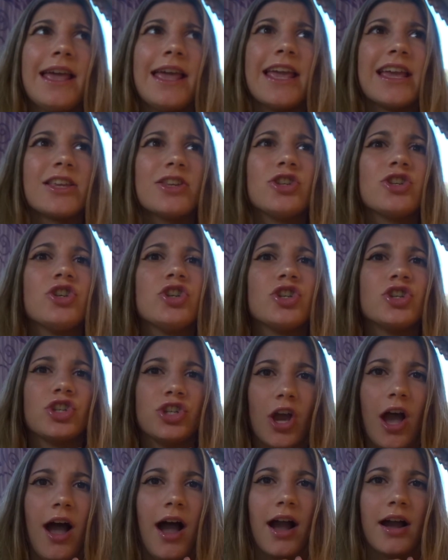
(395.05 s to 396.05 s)
in
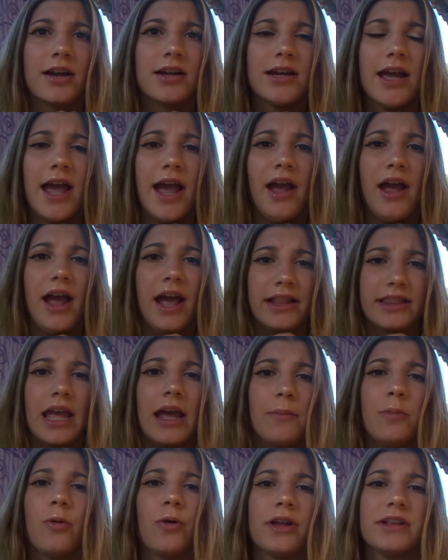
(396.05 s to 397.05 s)
shock at
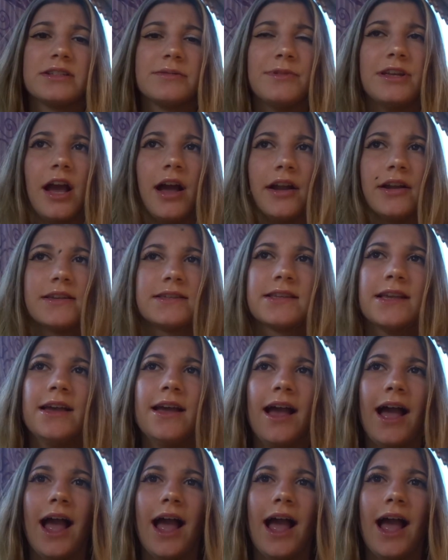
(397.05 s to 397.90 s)
that point, to be honest.